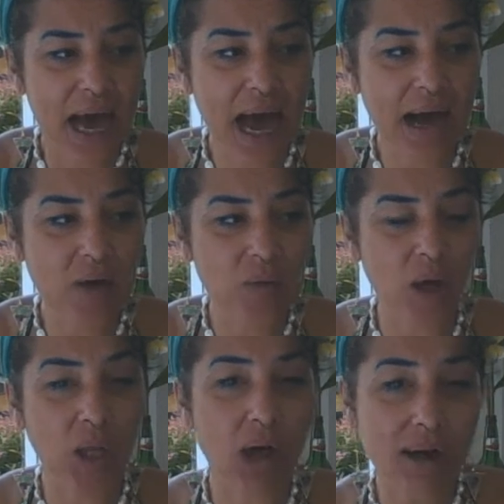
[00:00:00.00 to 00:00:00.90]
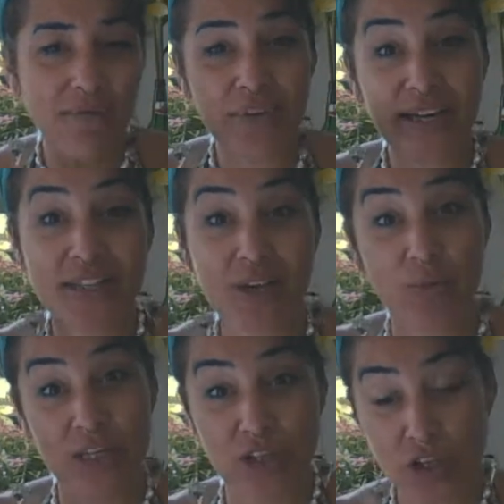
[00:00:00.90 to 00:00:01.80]
how a lot of things that
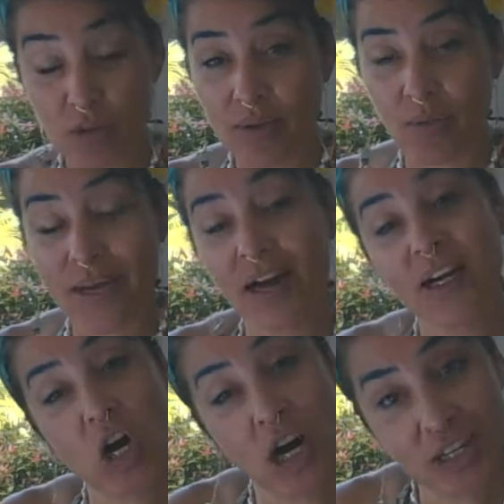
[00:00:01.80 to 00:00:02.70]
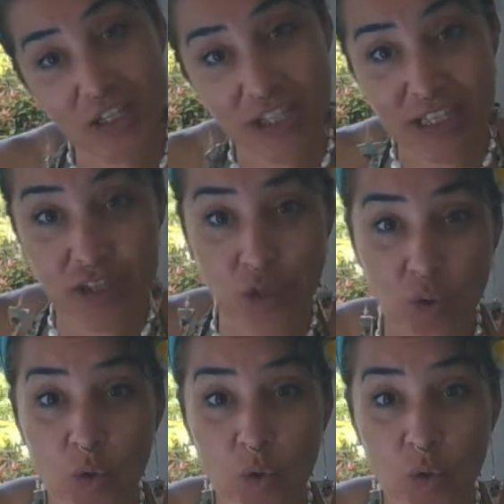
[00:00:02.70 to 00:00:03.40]
we do, that we unconsciously do,